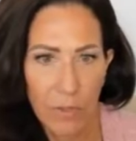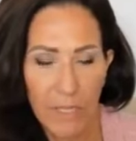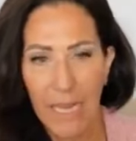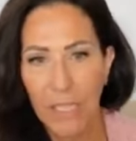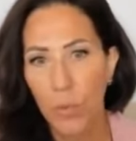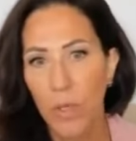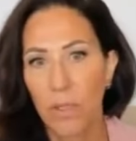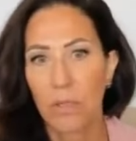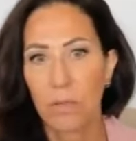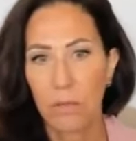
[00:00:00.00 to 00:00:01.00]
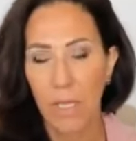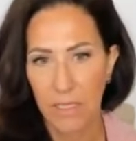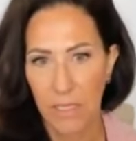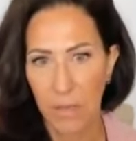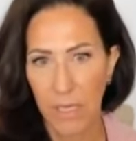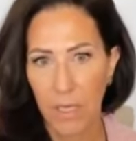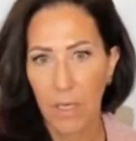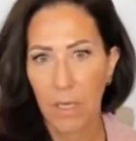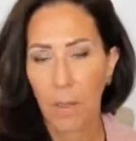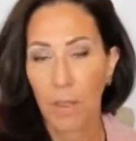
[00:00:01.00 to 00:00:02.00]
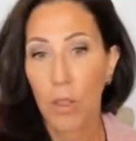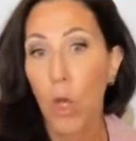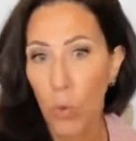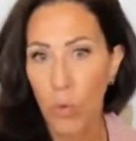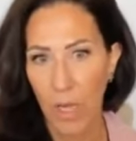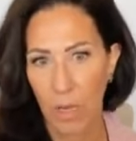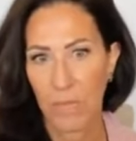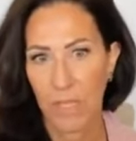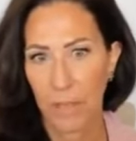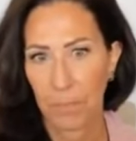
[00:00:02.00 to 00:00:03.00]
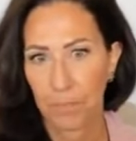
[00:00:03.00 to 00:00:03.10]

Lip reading: And that's where the glycemic load comes in.